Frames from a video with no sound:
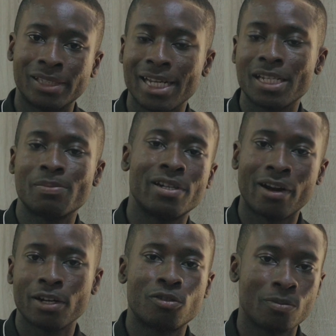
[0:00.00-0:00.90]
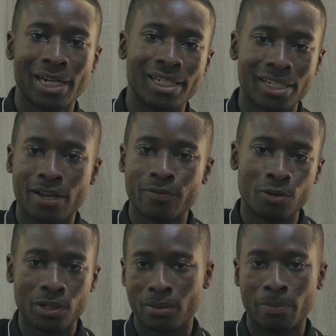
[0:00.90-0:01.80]
takes me direct to my data
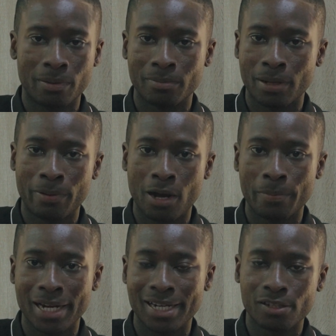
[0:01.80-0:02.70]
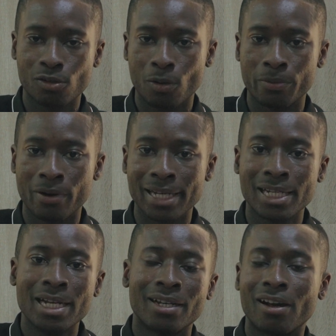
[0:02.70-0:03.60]
view in my Power BI desktop. Right,
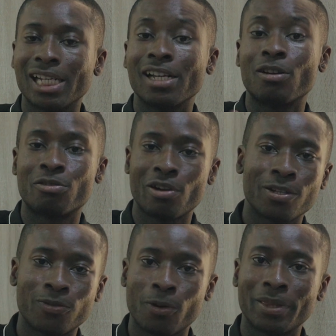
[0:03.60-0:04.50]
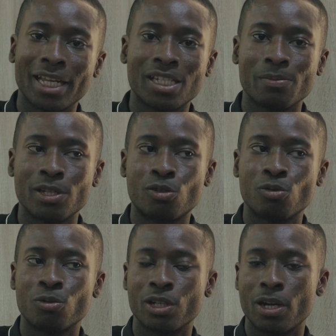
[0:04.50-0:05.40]
now click on transform takes me
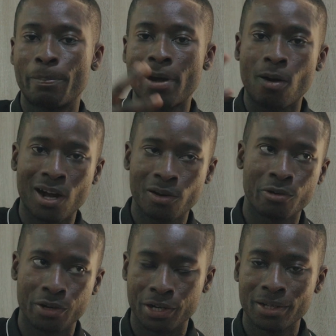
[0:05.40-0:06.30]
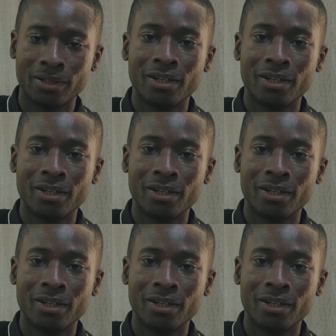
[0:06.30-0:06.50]
to the Power Query.